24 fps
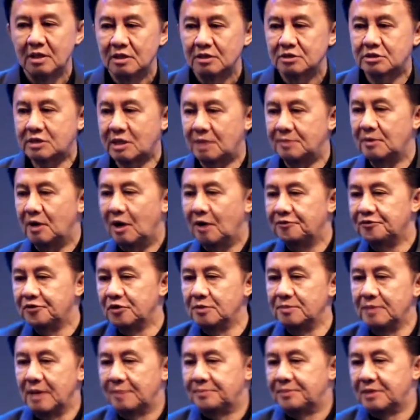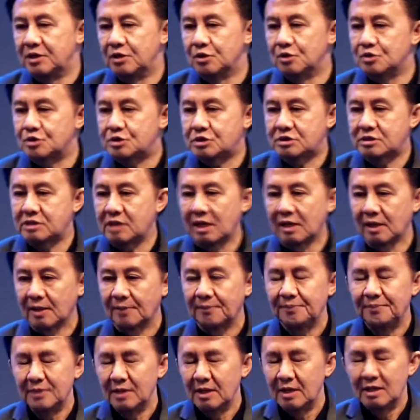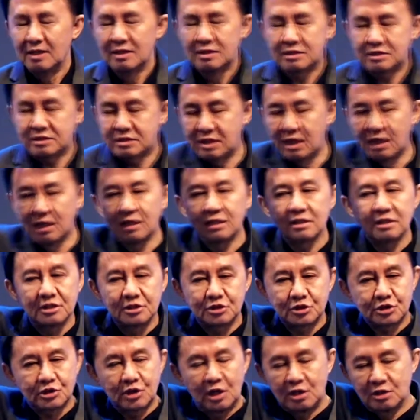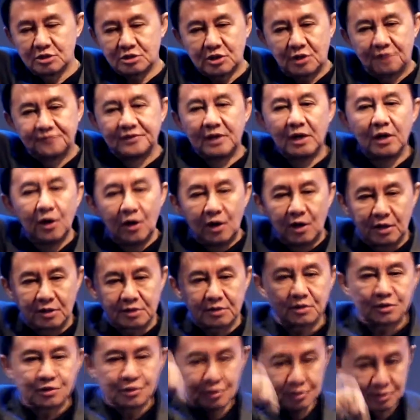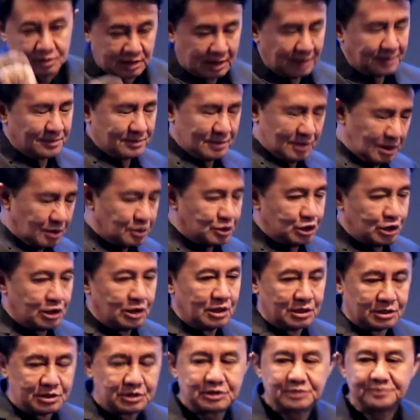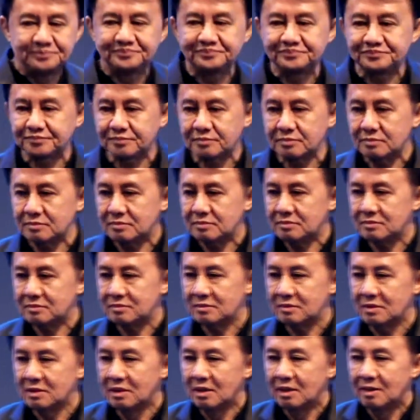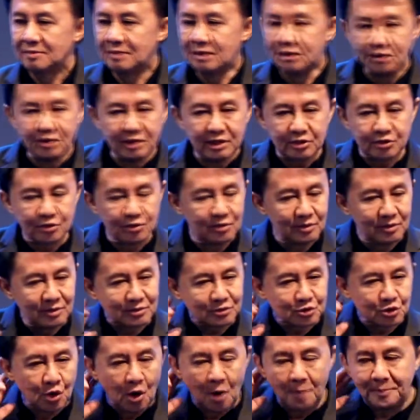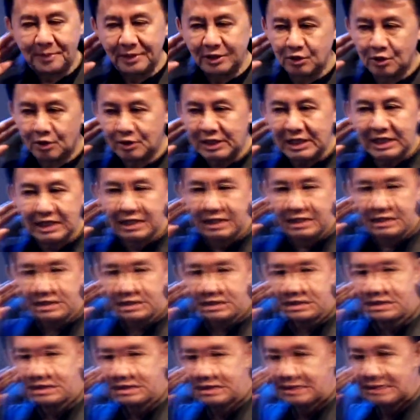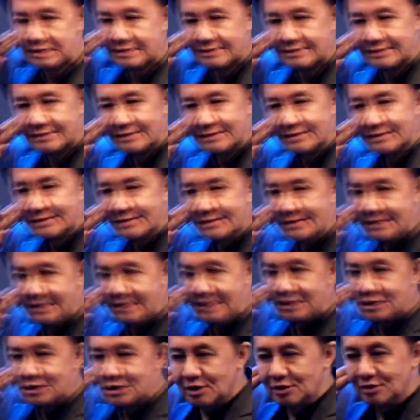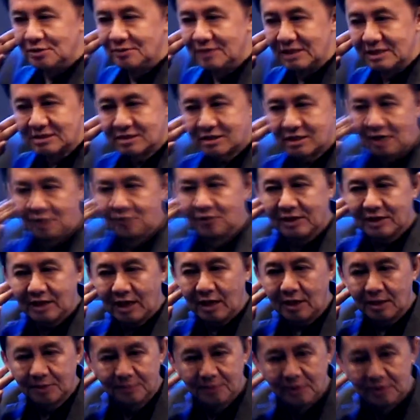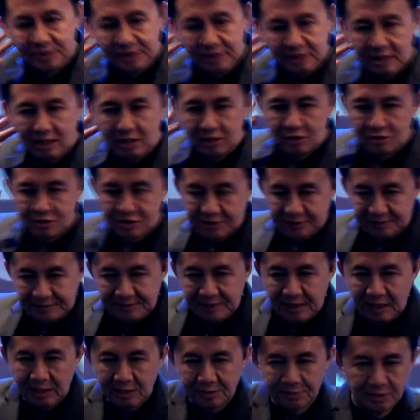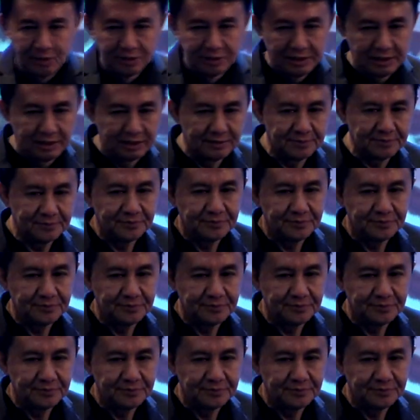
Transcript: Some of you, maybe you sing, sing the songs of the Lord to the, the church. But you need to, to open your ears. So you will sing with harmony. Can you sing with me harmony?